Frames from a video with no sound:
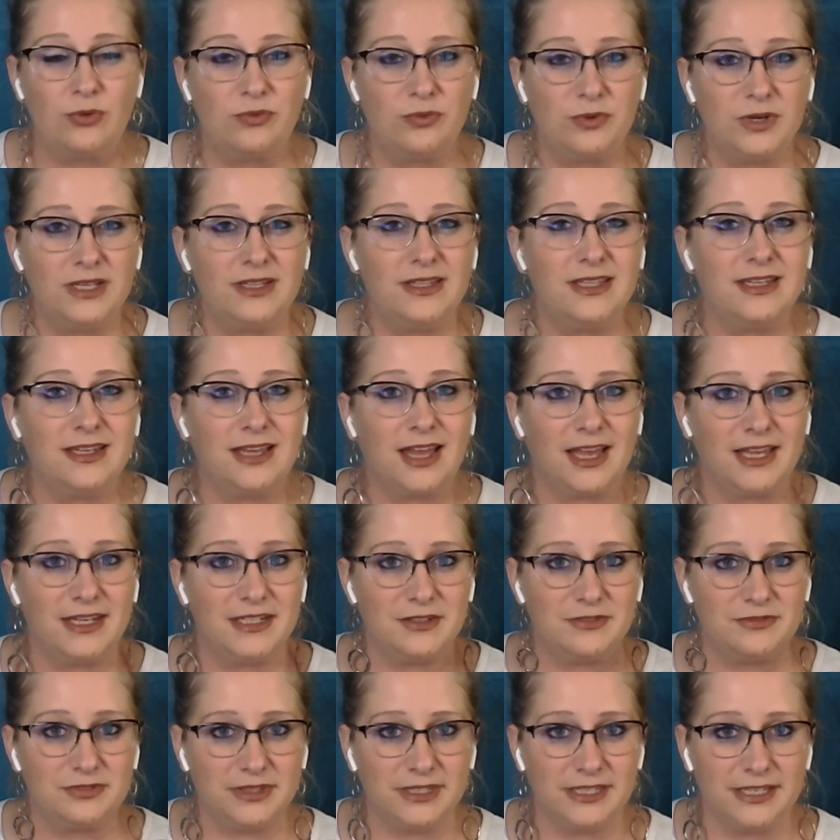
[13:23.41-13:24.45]
really kind
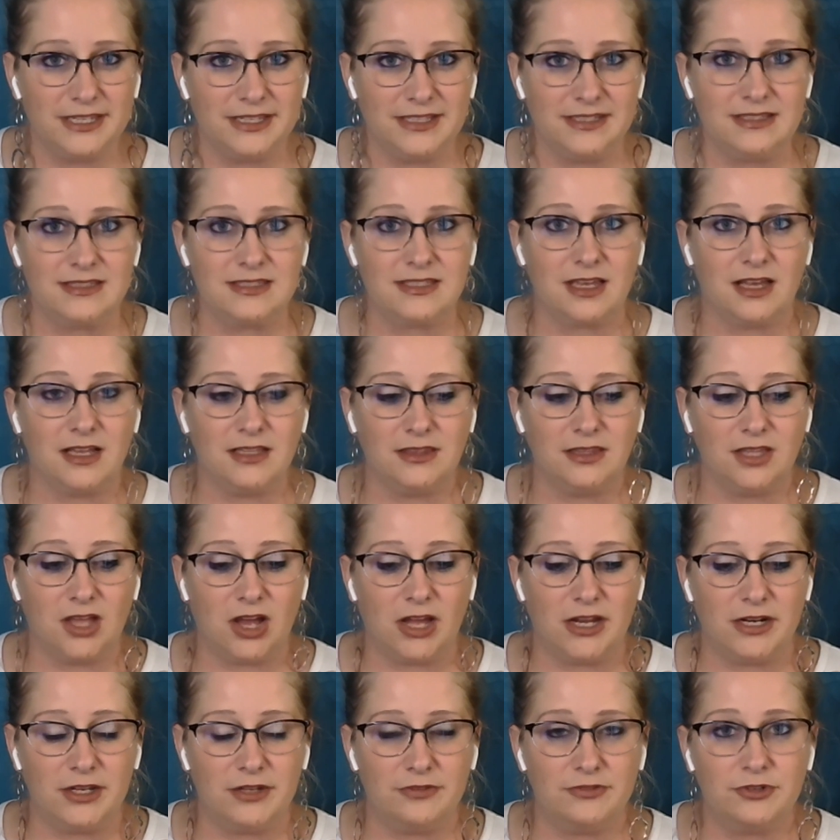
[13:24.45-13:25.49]
of lends a
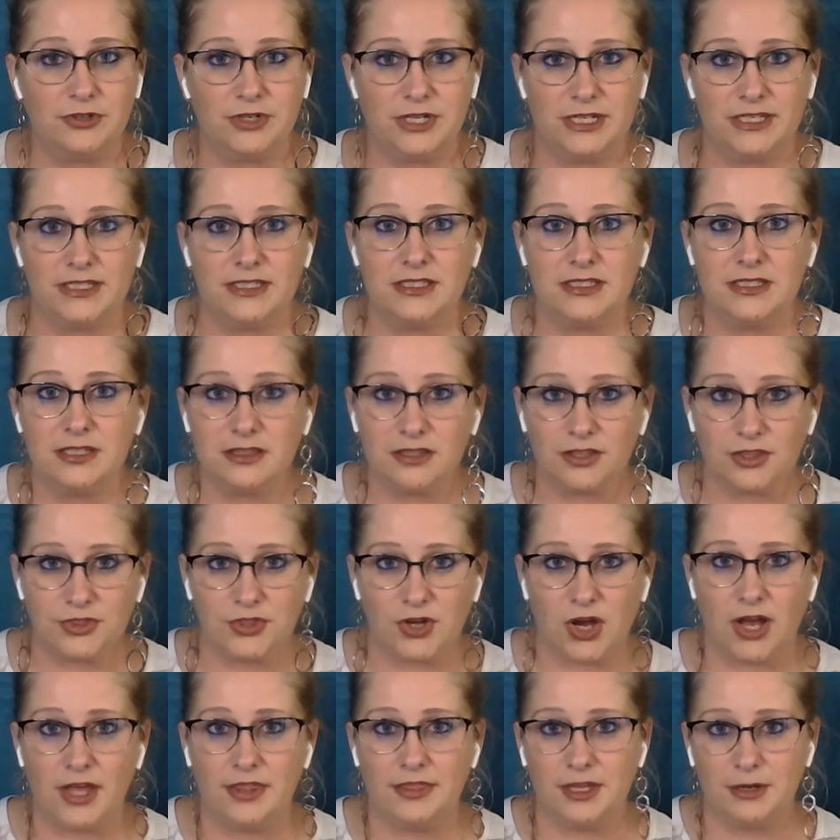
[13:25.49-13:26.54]
lot of credence to the
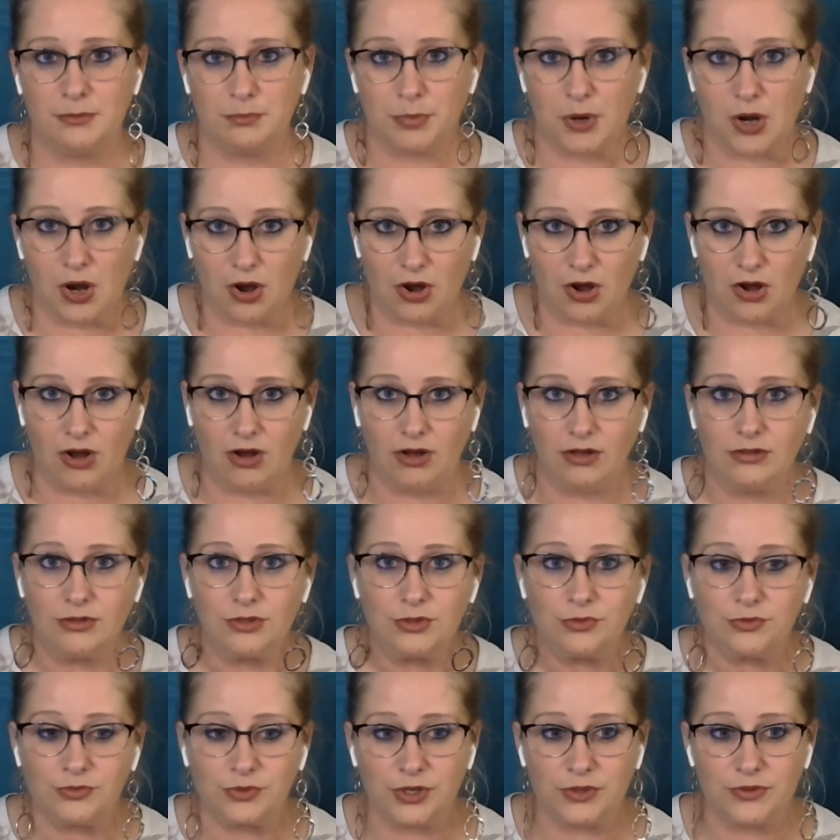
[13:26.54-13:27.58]
thought that Paul
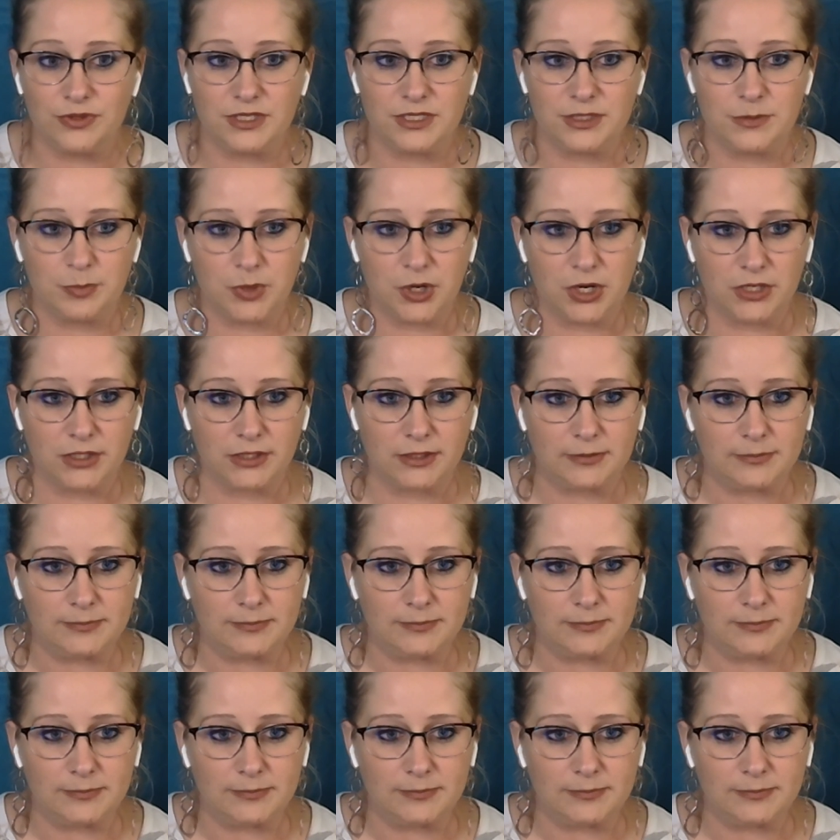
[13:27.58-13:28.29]
wrote this book.